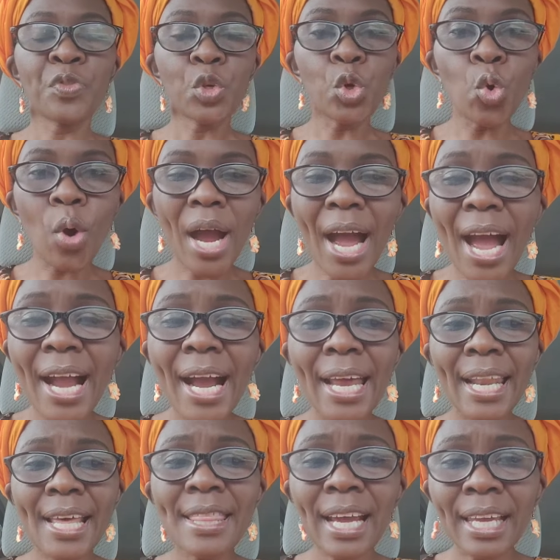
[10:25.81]
You hug
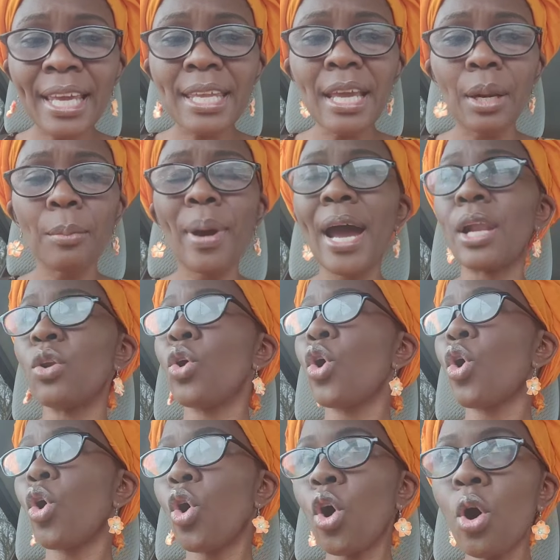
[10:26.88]
another Kenyan man.
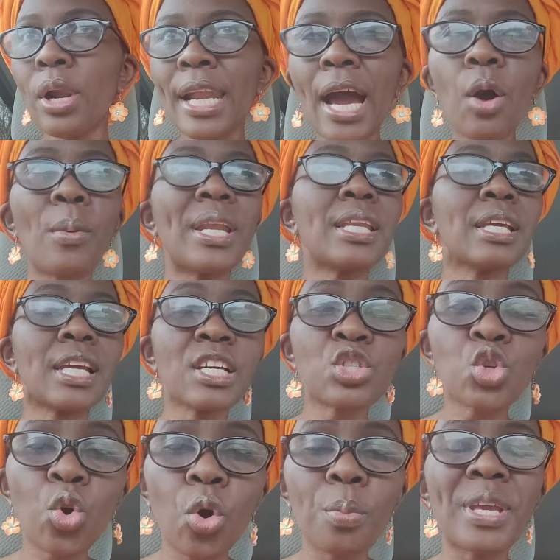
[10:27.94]
Oh, now when he
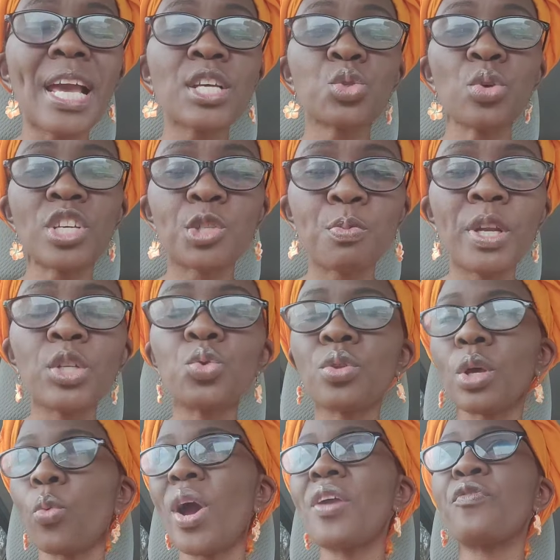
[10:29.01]
gets home, he has to explain to
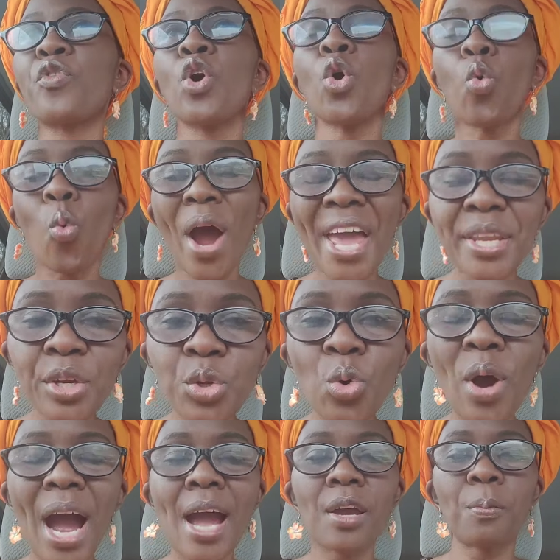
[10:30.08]
the wife, why did
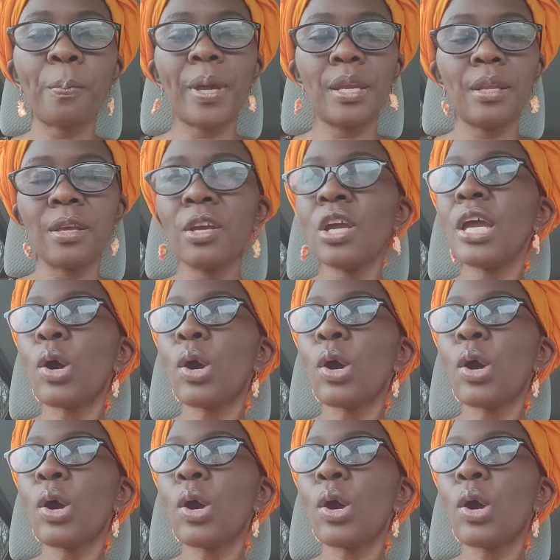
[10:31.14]
you hug Penny?